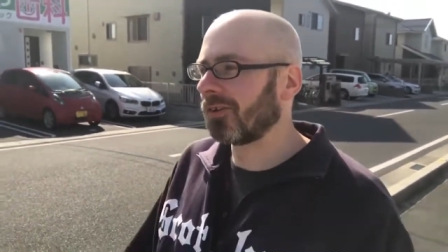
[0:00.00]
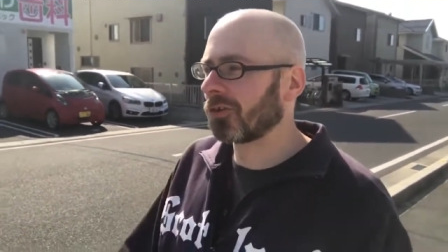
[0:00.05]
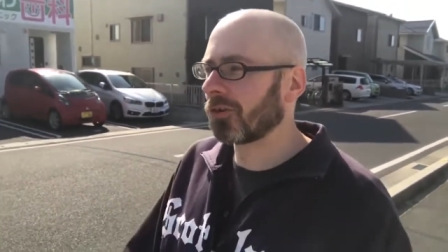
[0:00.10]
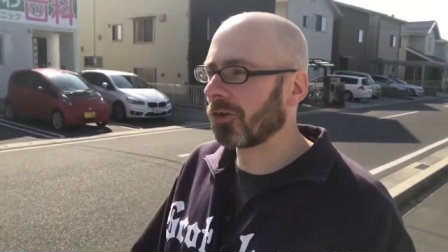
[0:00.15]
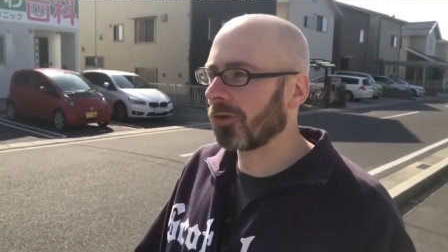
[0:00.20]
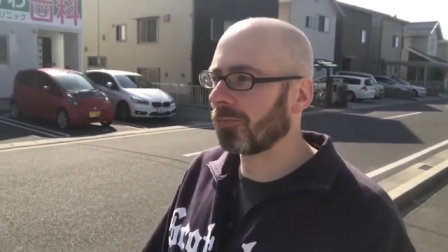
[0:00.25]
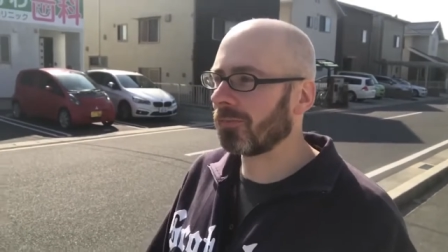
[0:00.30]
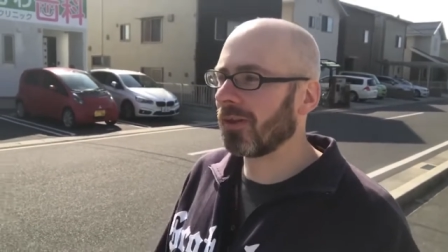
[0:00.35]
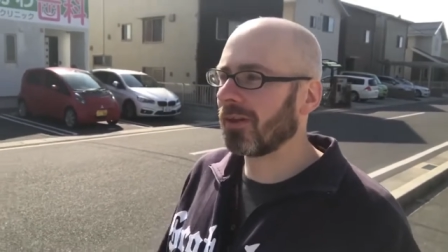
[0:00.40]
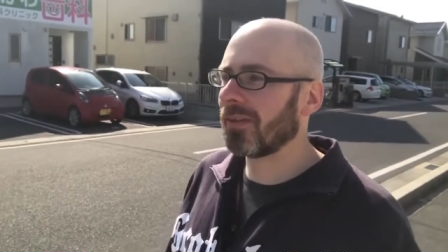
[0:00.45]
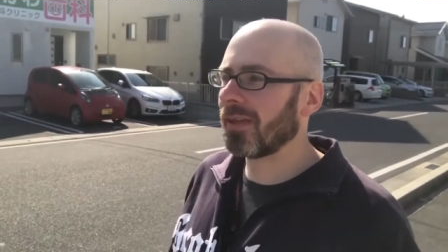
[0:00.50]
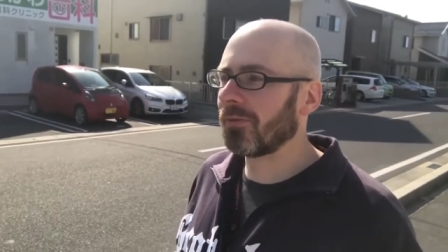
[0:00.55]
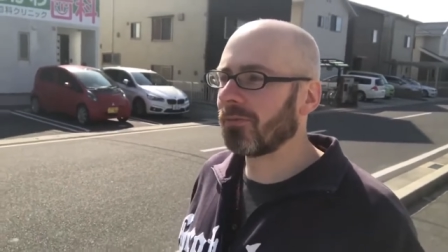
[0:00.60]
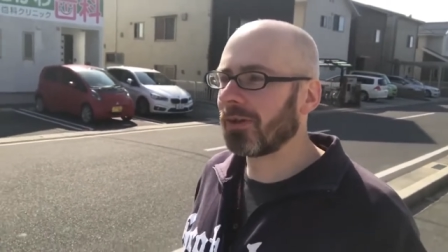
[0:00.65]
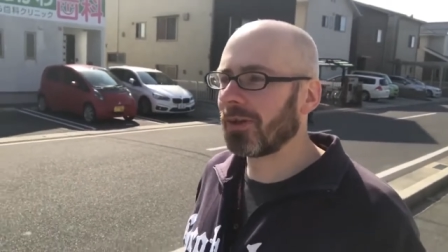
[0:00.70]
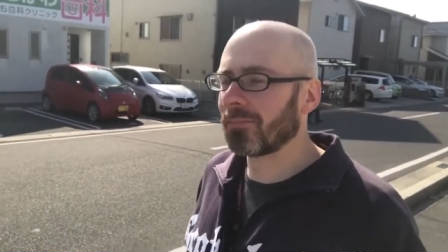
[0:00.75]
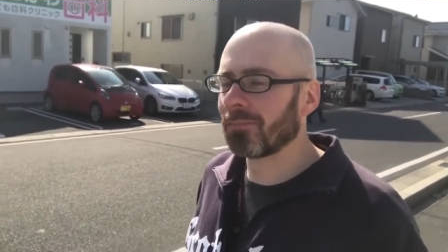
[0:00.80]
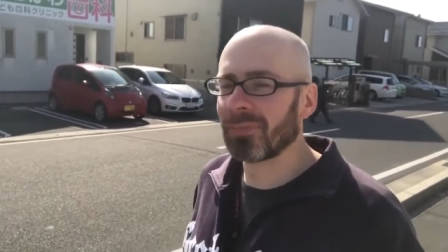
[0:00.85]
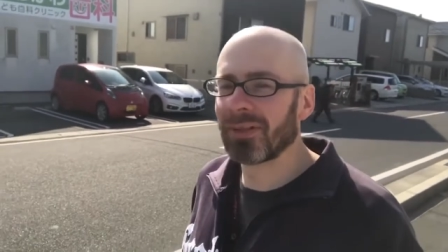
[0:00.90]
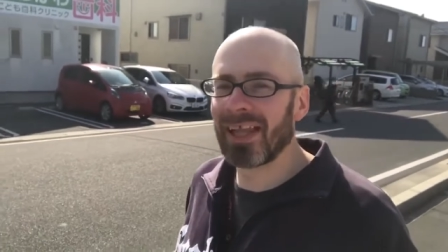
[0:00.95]
term that they
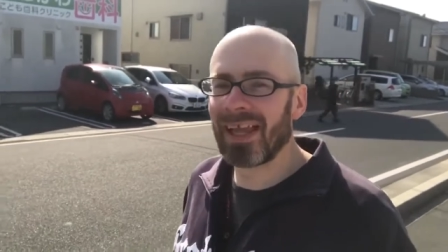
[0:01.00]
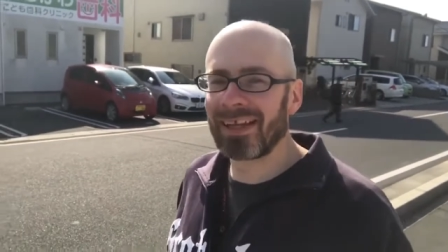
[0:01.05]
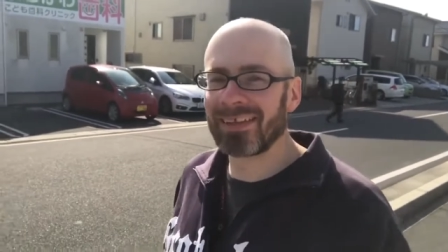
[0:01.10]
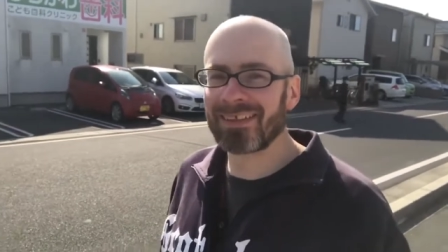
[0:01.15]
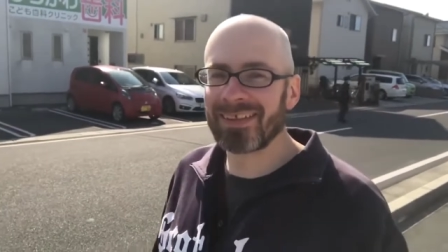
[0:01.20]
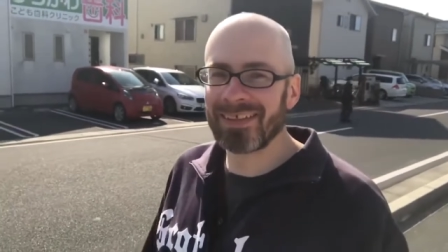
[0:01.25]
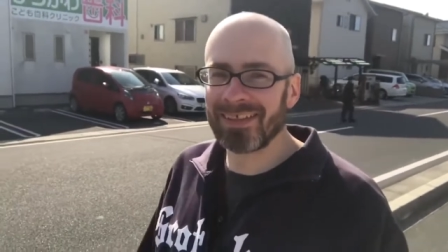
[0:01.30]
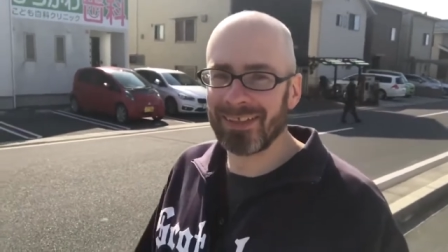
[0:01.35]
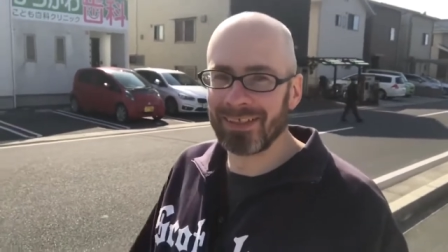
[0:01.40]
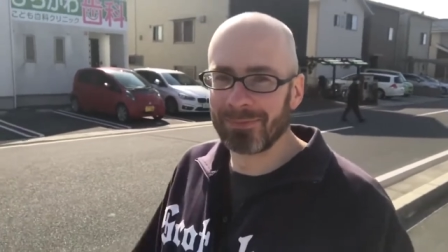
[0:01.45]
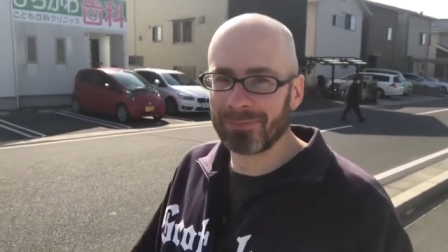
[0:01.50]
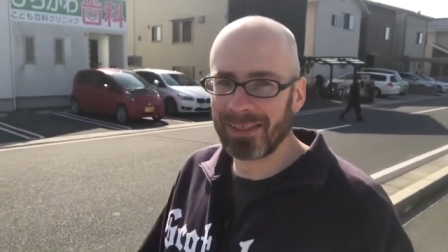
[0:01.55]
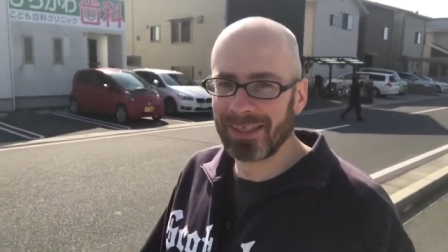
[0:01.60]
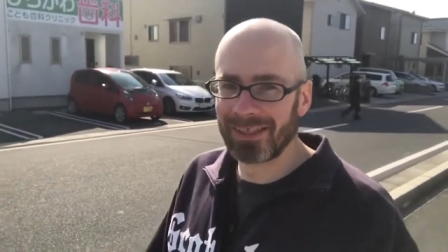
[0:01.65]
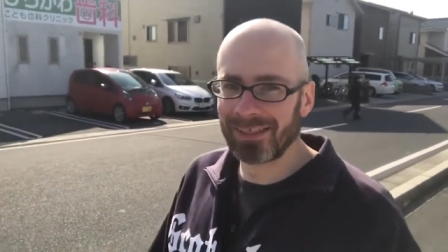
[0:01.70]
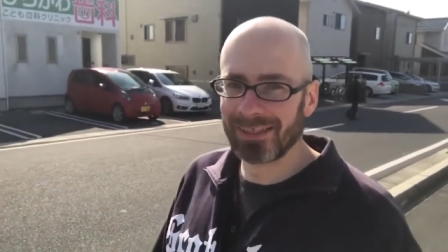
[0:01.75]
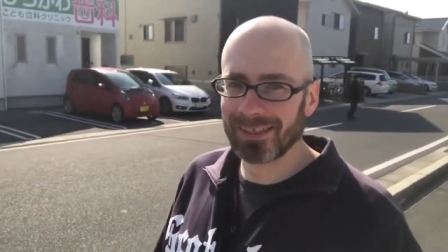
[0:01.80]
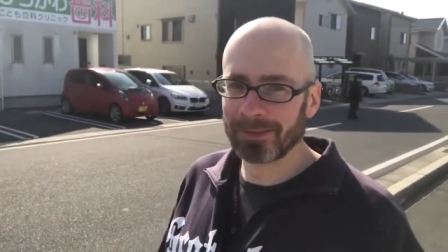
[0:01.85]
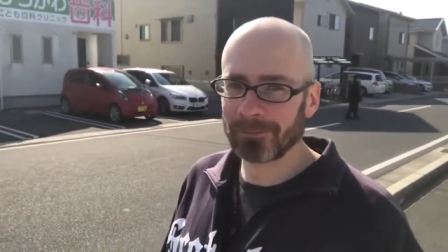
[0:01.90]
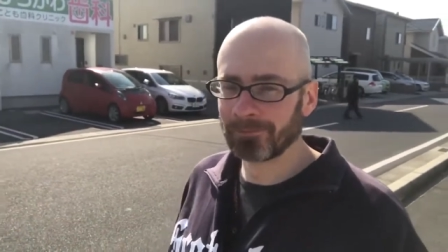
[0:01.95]
would implant in the
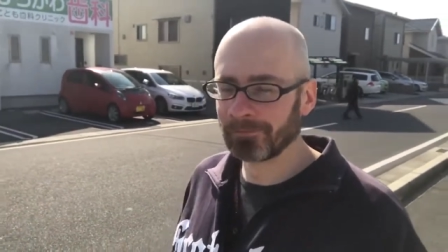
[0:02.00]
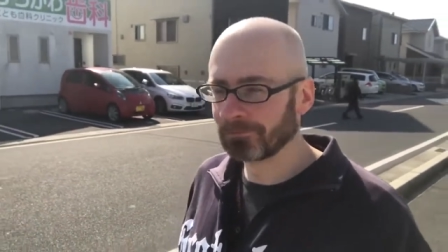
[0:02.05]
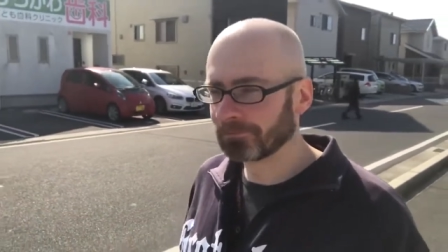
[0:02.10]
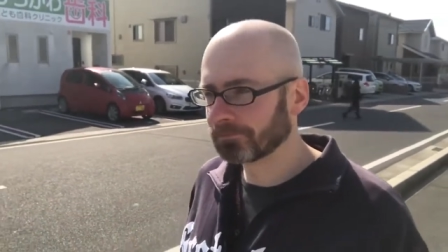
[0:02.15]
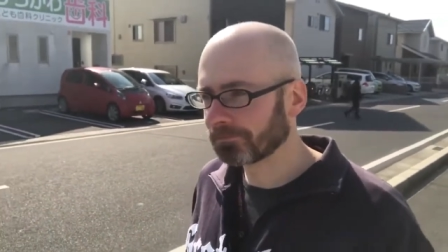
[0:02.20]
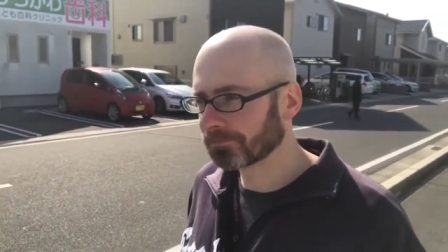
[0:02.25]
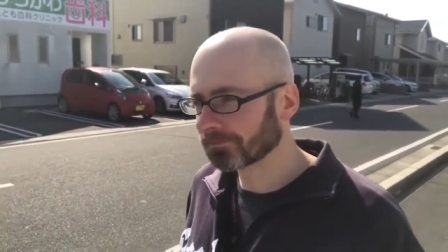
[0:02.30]
media?